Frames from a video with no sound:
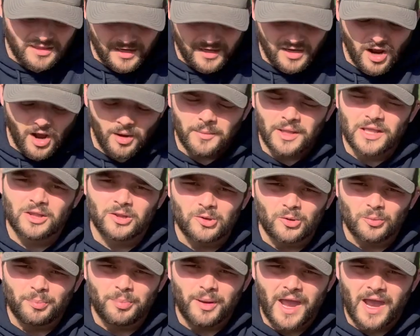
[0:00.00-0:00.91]
come in
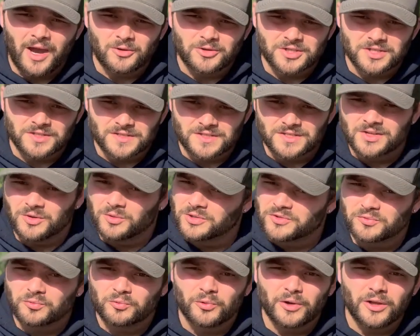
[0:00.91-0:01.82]
little pouches, so
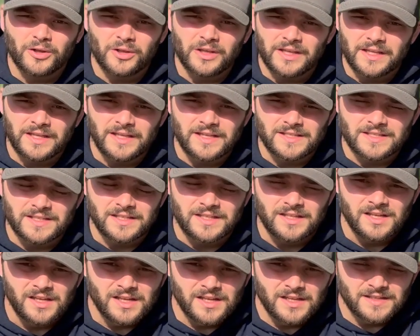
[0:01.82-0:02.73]
it's really easy
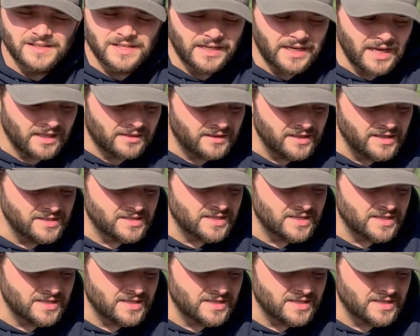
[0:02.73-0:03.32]
to get these